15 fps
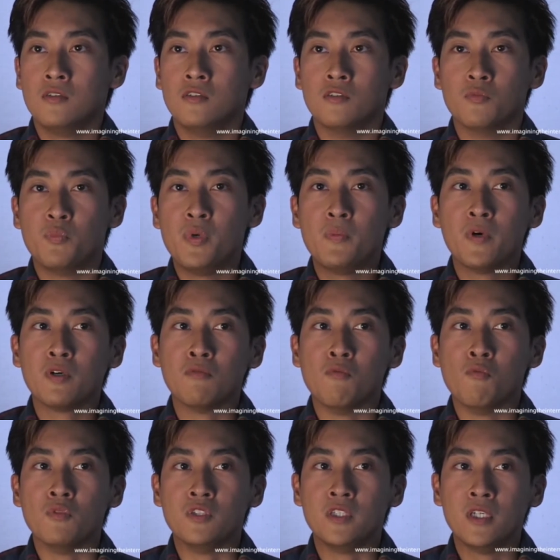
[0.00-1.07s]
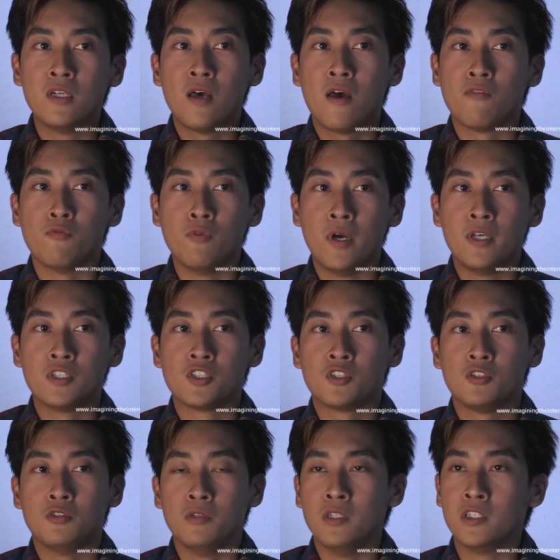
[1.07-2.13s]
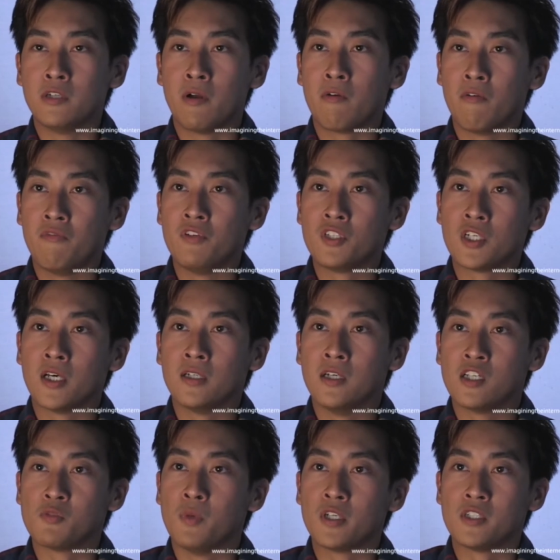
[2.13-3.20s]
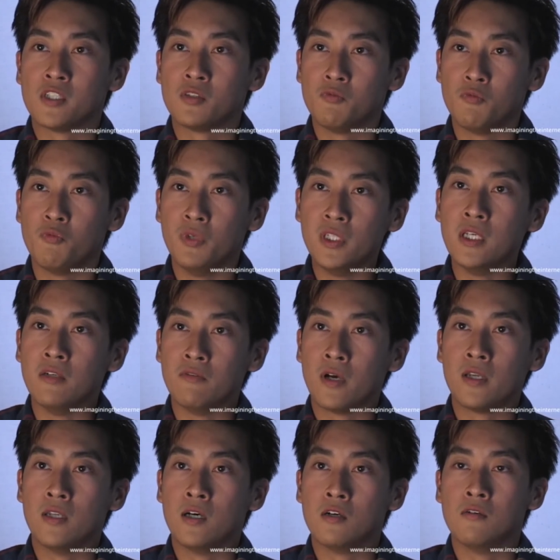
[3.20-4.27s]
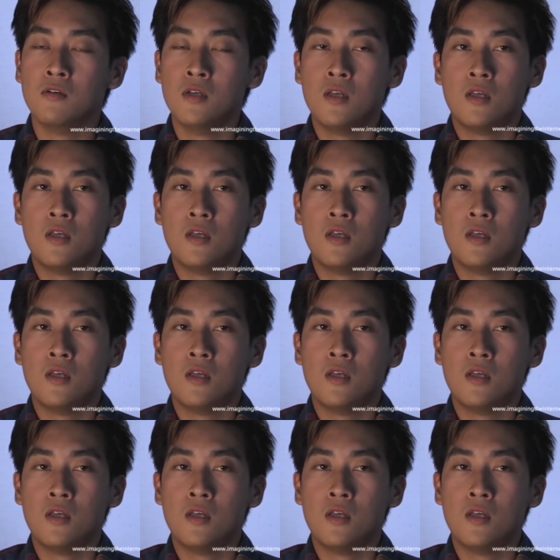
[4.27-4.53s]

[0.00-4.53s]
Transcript: you know, people didn't have ways to interact with each other as much as we did right now.